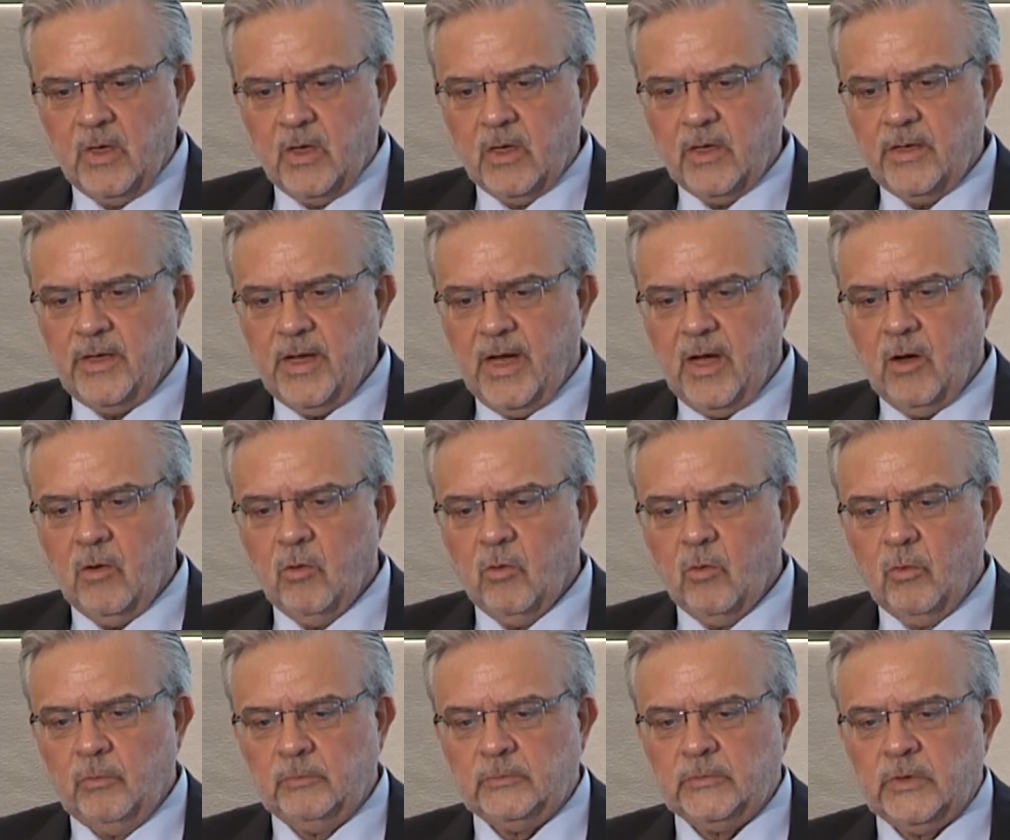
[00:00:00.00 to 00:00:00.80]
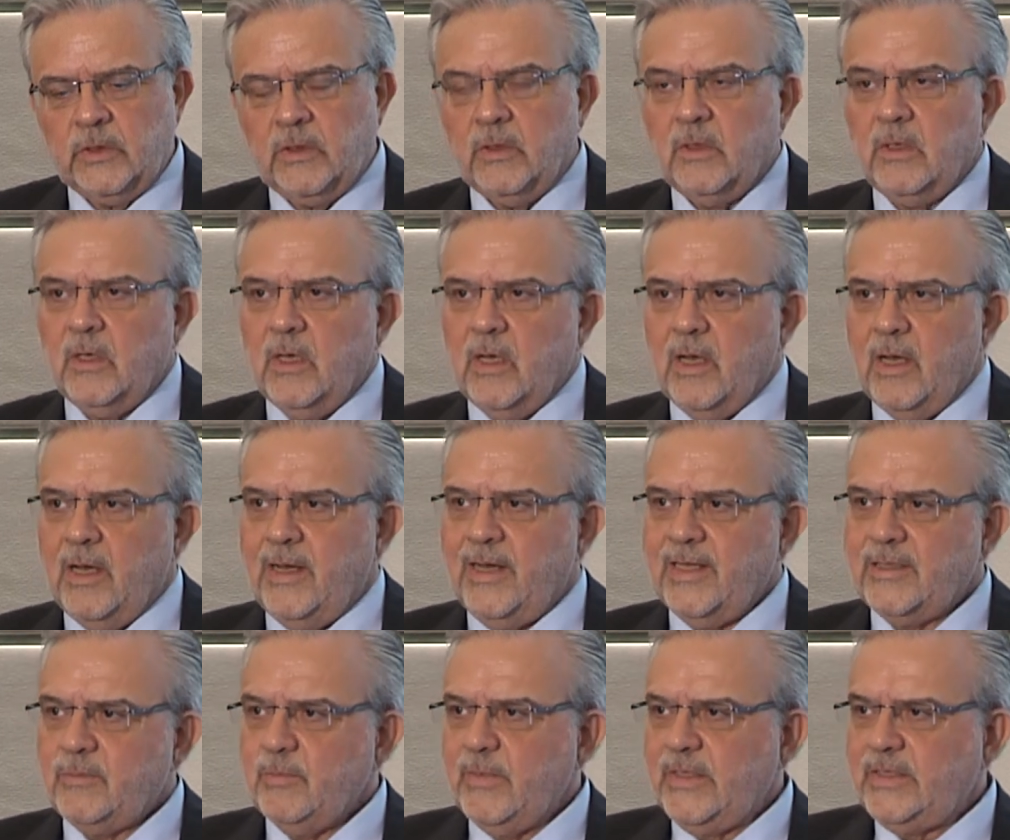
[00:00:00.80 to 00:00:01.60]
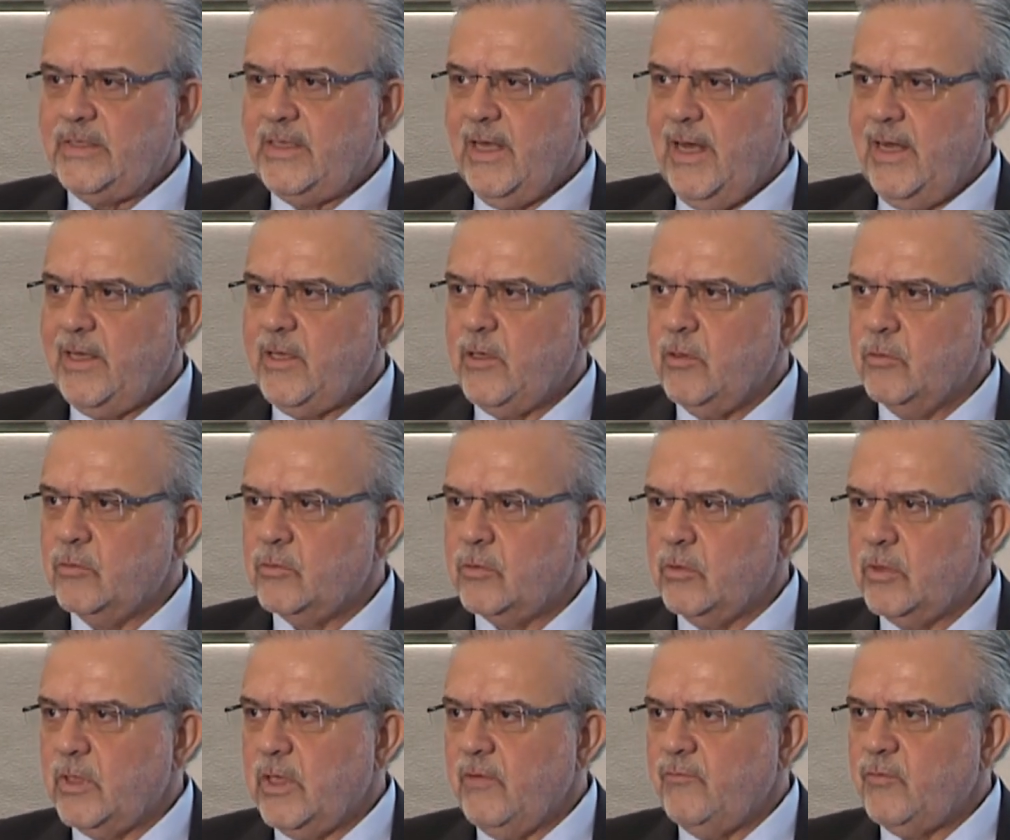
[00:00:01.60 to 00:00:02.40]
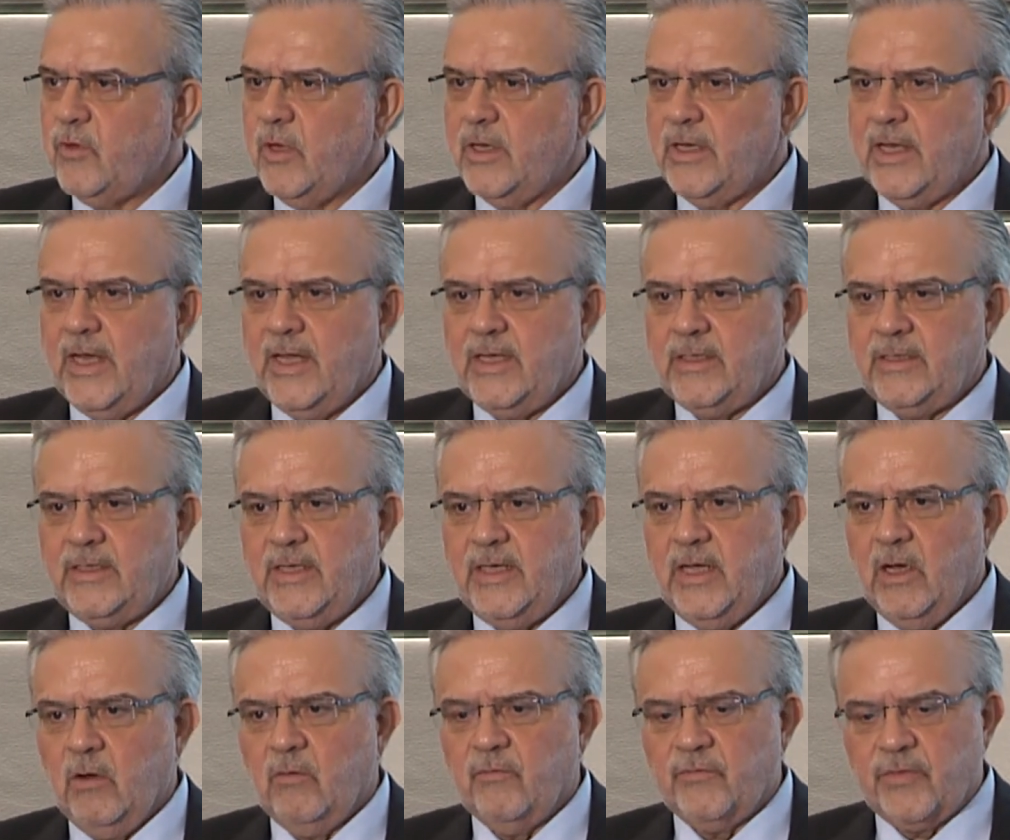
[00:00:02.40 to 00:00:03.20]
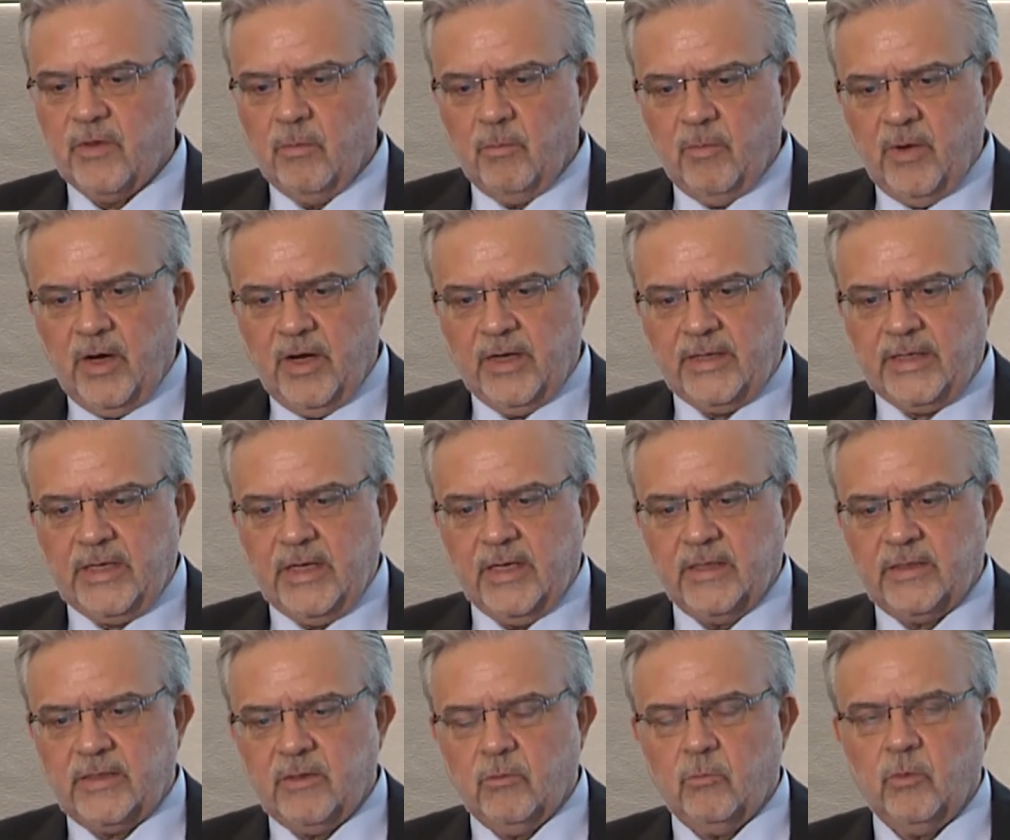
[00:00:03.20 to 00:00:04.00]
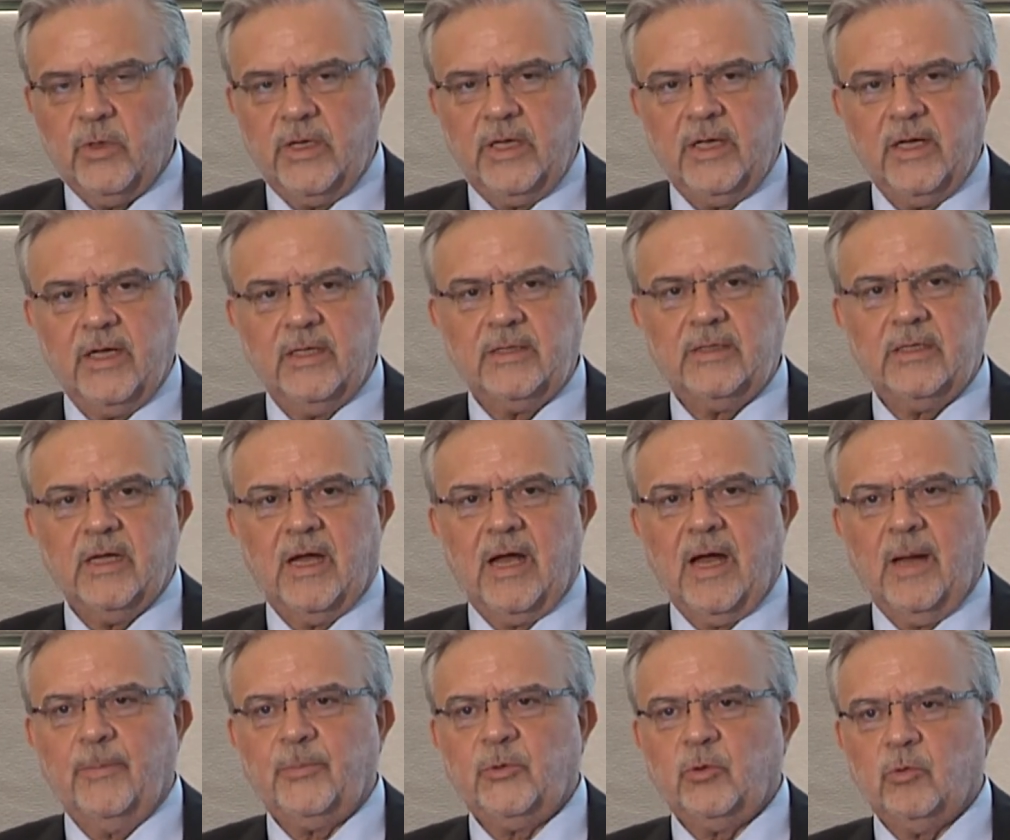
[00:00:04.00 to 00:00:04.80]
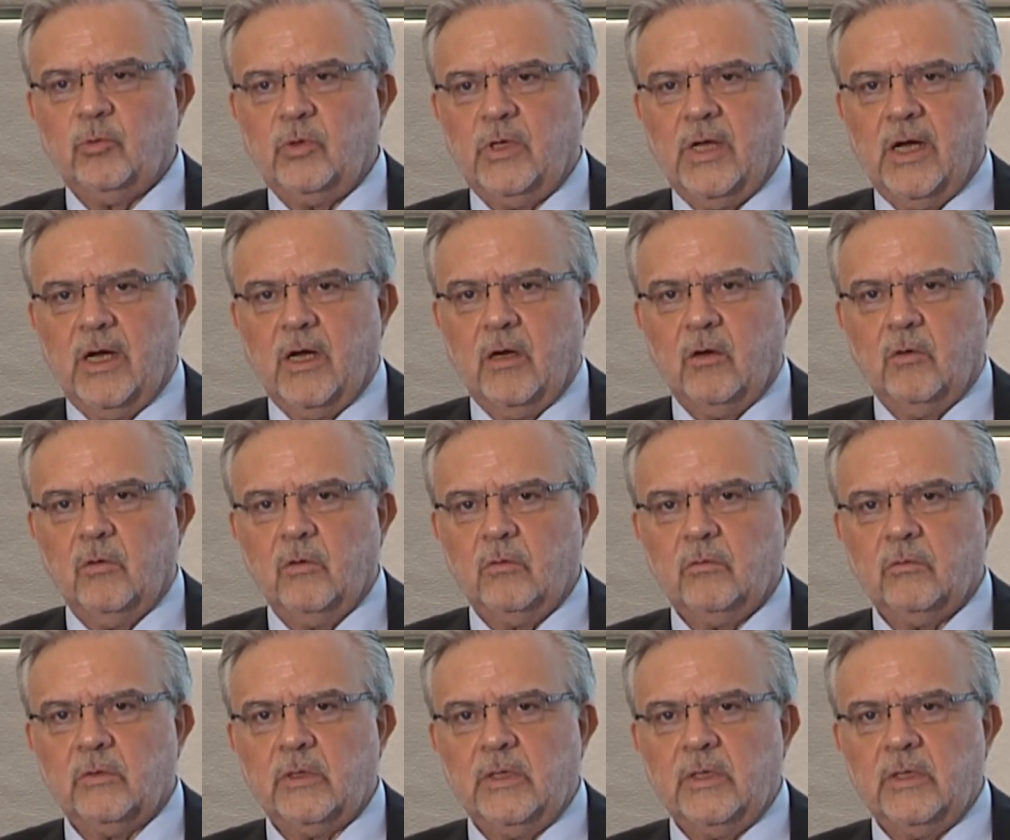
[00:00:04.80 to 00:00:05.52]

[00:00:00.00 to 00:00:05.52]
Now, let me tell you, to give you an idea of the market, we had up to now,